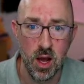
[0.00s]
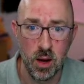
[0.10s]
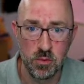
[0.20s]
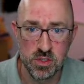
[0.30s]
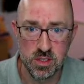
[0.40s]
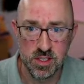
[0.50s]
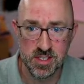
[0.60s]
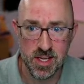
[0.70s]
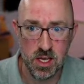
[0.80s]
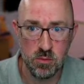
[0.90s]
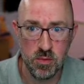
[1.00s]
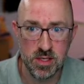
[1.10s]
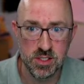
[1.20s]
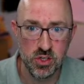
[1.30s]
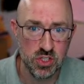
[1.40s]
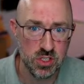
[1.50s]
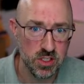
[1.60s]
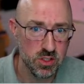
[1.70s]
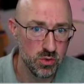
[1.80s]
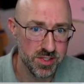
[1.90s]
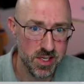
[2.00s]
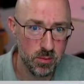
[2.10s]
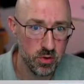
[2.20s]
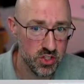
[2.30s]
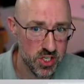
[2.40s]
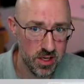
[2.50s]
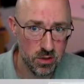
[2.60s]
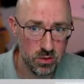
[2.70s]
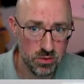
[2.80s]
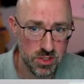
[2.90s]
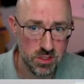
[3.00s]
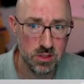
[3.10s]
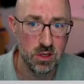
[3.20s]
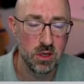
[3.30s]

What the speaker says: I'm using the same message in 2 separate channels,